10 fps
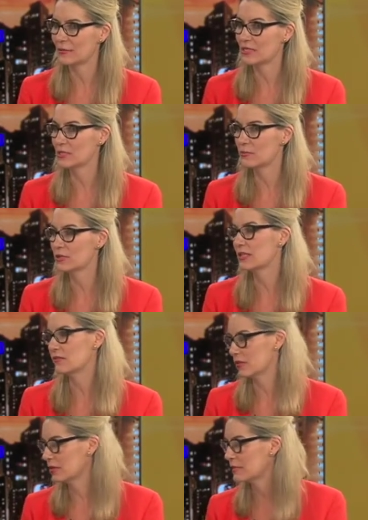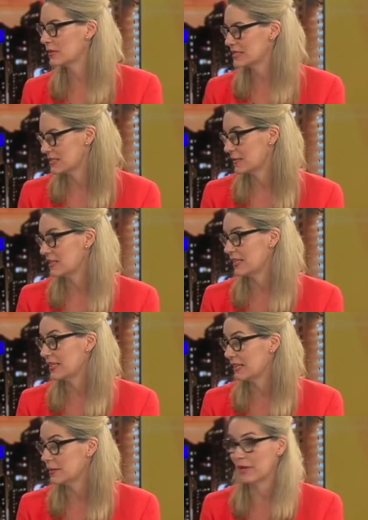is some positive growth amongst some of the
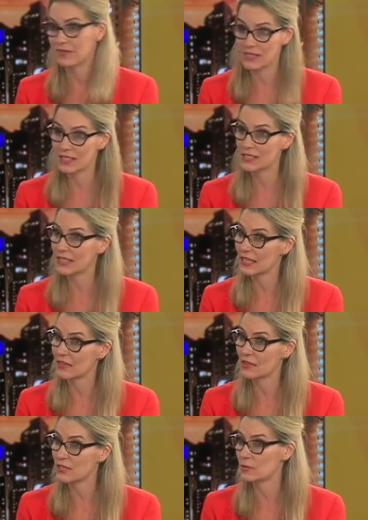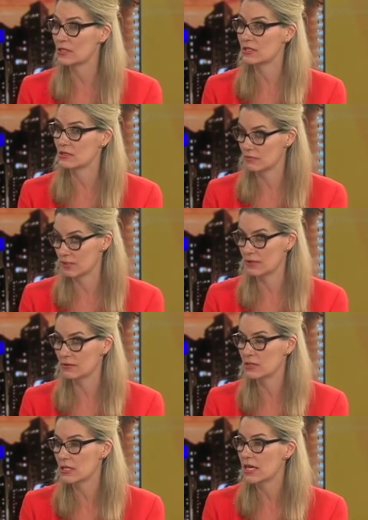advertising categories, which is really
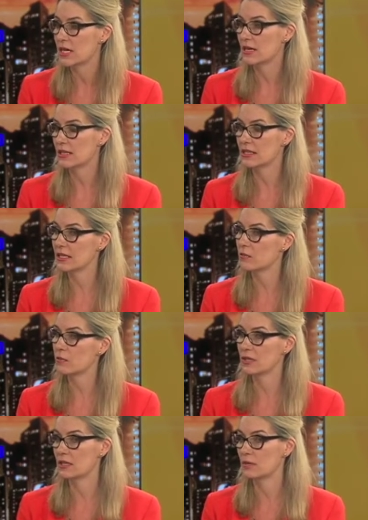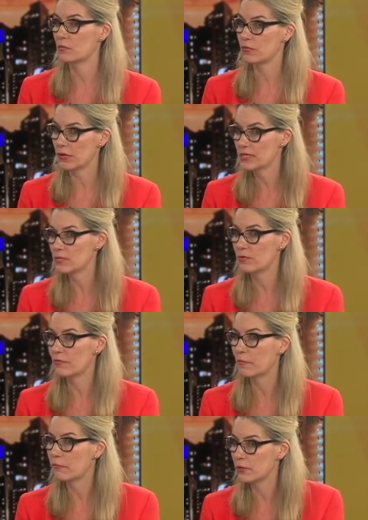good. I think within press we've
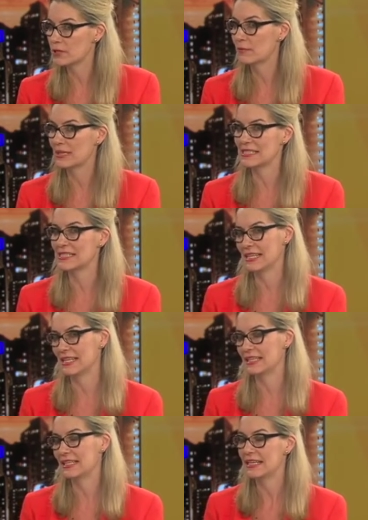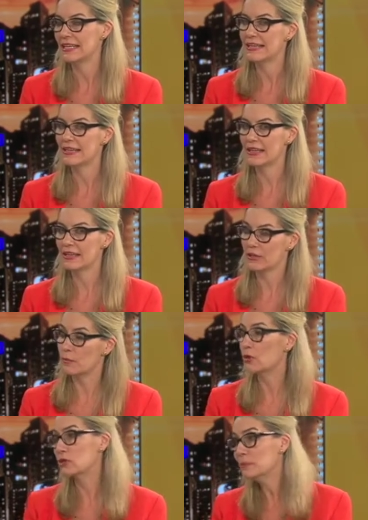possibly seen the
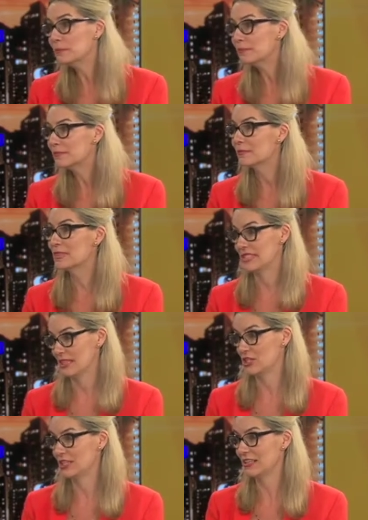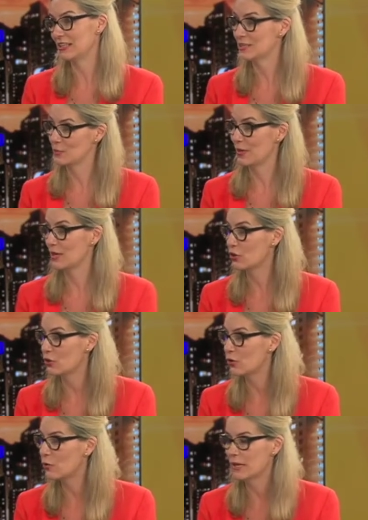bottom, potentially, like it's a big
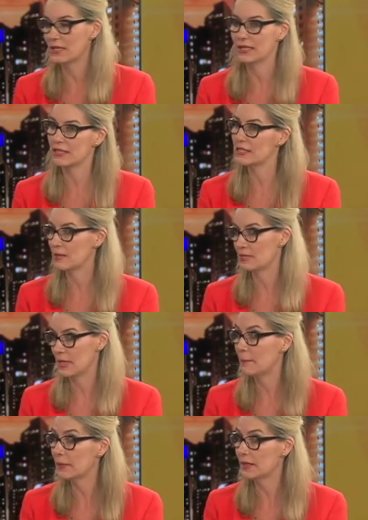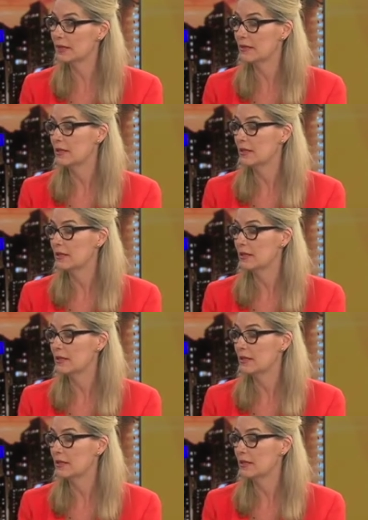call, but in September